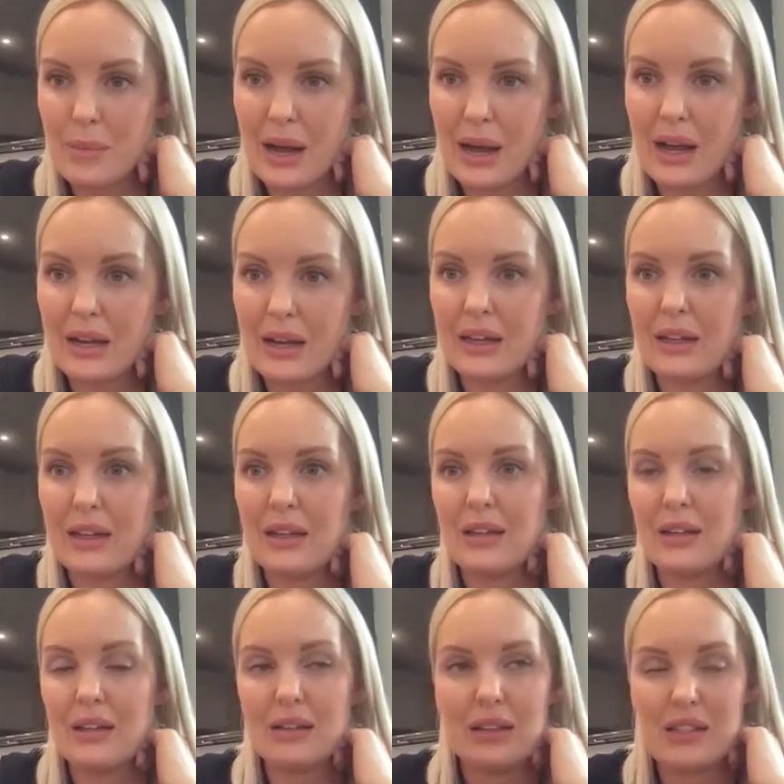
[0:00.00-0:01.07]
back.
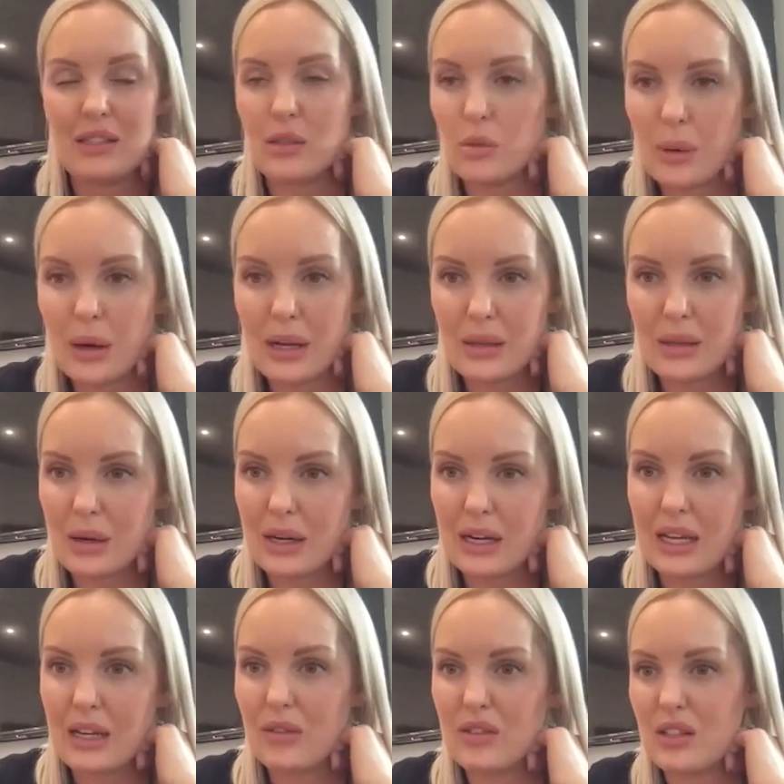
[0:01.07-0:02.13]
They still pay the
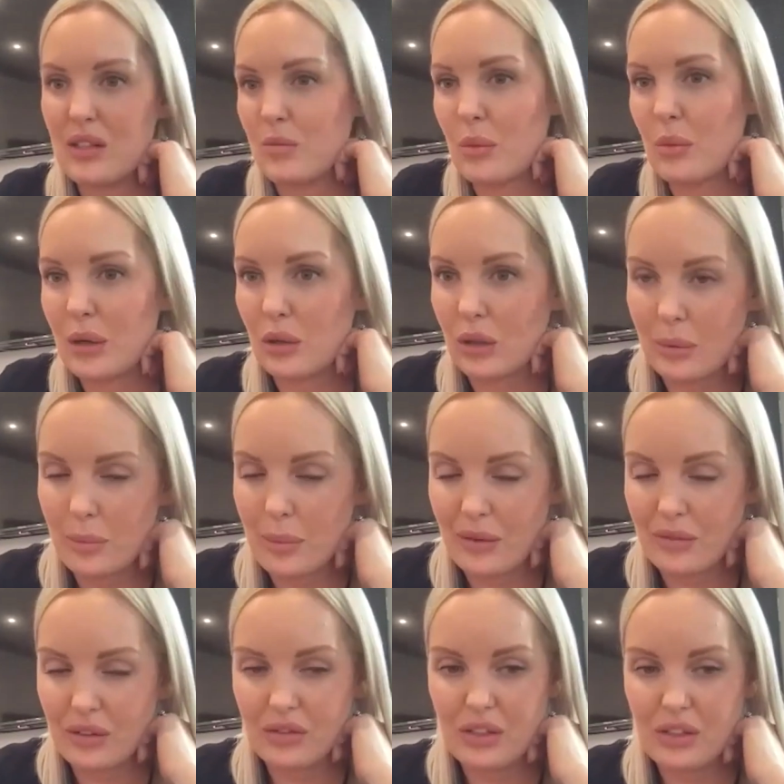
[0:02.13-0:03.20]
money. Obviously it's probably gone up about
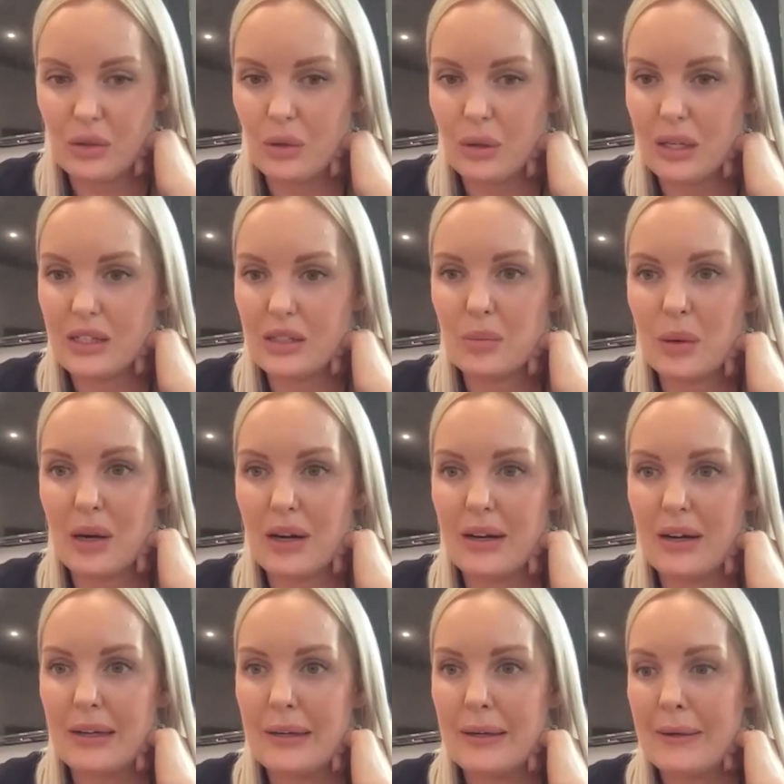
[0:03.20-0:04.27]
50 quid,
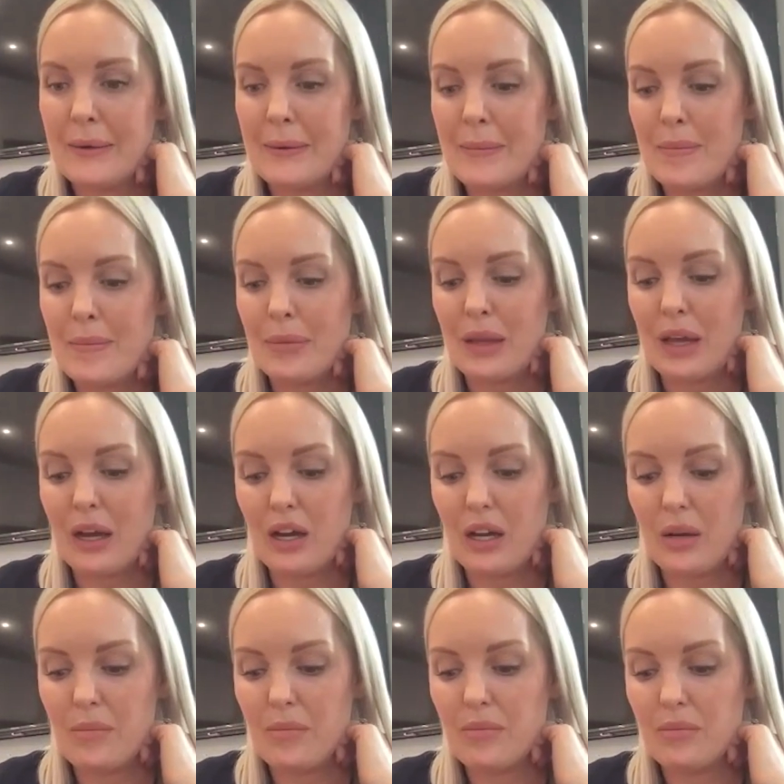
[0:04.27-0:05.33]
but
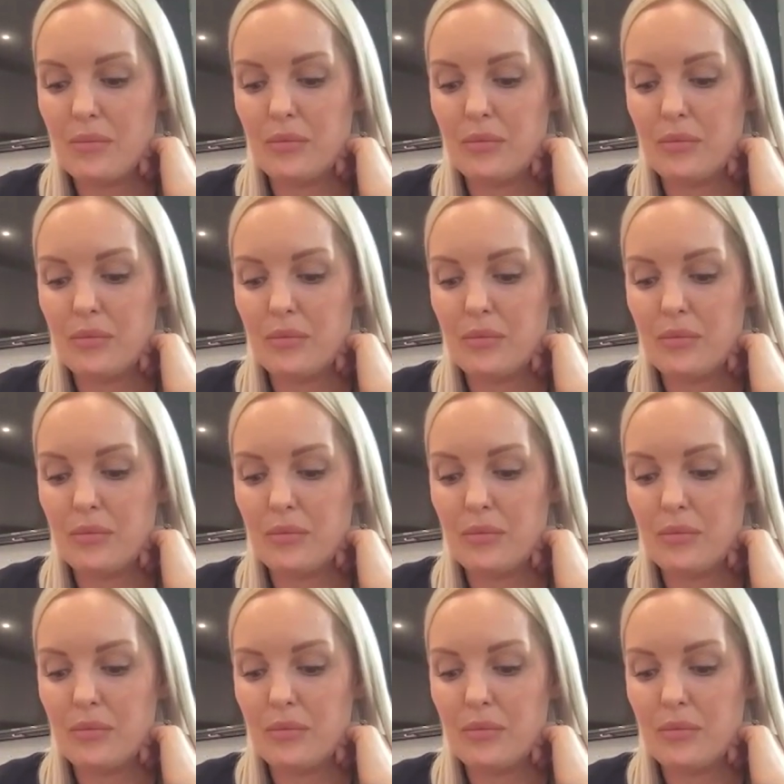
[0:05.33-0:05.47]
I've